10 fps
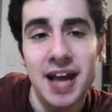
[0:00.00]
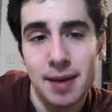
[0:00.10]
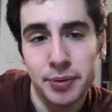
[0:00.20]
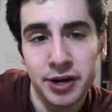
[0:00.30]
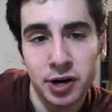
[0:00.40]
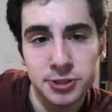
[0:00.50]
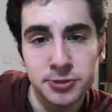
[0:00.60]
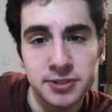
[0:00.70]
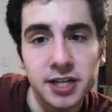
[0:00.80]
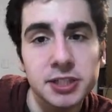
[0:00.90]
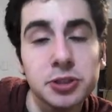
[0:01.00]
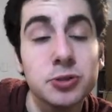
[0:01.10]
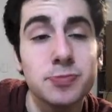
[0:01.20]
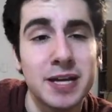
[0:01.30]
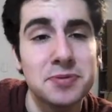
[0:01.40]
epic cartoon character who
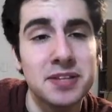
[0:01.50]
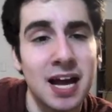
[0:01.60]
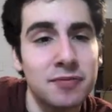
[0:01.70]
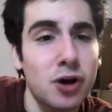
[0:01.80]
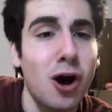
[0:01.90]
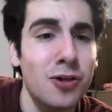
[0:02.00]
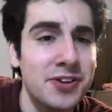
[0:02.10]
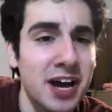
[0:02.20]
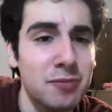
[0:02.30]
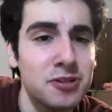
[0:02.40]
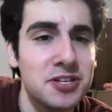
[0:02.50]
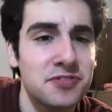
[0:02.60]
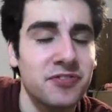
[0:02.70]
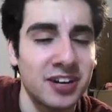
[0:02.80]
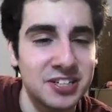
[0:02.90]
makes me laugh all the time with his
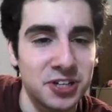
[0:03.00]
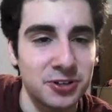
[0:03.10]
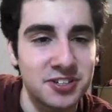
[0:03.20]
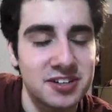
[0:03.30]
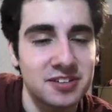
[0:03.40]
funny jokes.